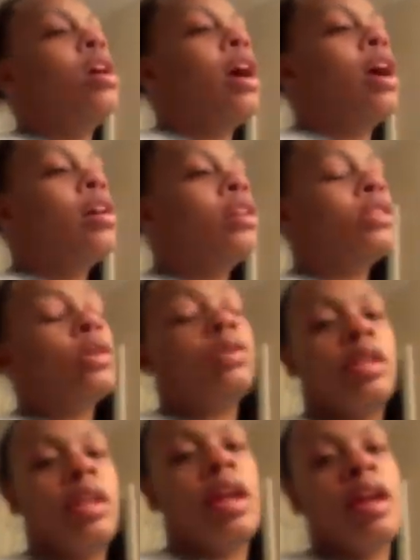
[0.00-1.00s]
I also,
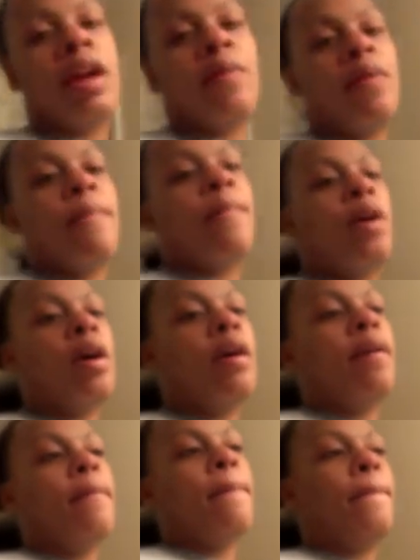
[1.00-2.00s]
today, I went and
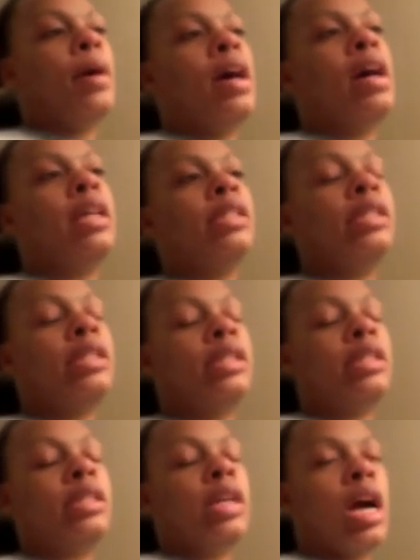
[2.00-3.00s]
bought my
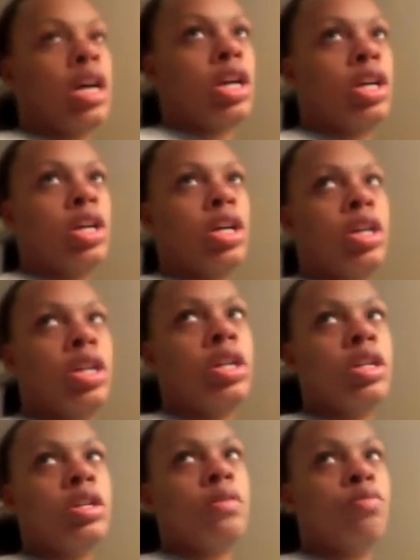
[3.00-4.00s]

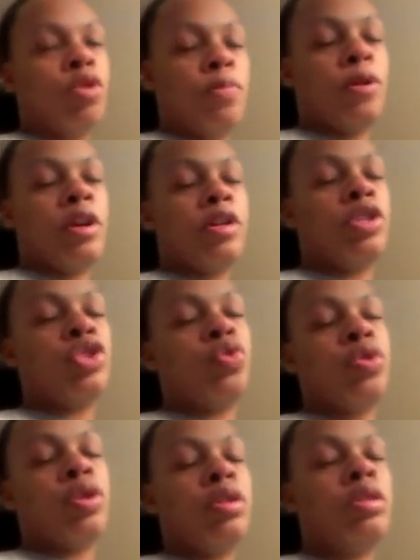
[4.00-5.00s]
soccer, more pair of
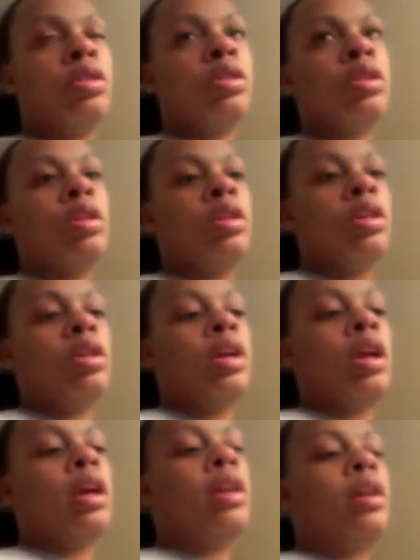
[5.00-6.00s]
shorts
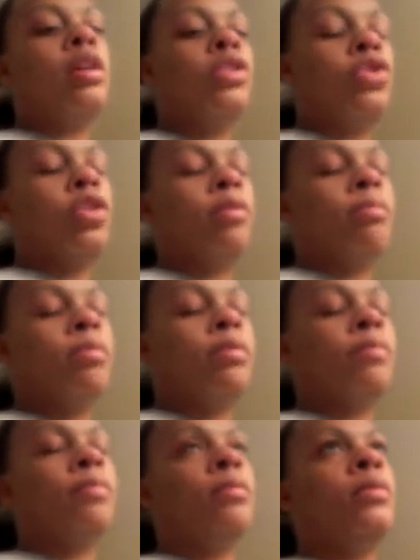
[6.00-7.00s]
and an Under
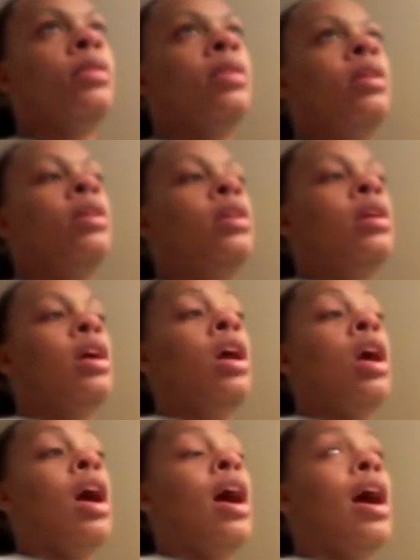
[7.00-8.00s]
Armour.
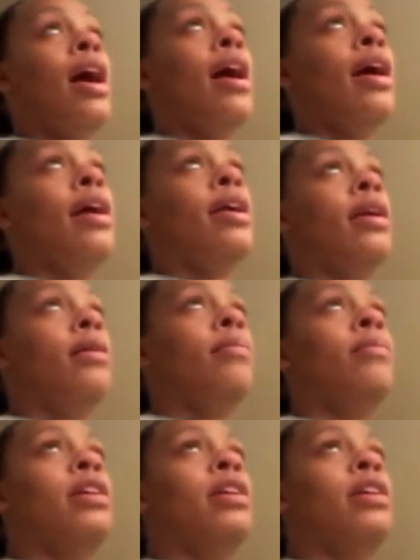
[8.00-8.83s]
I am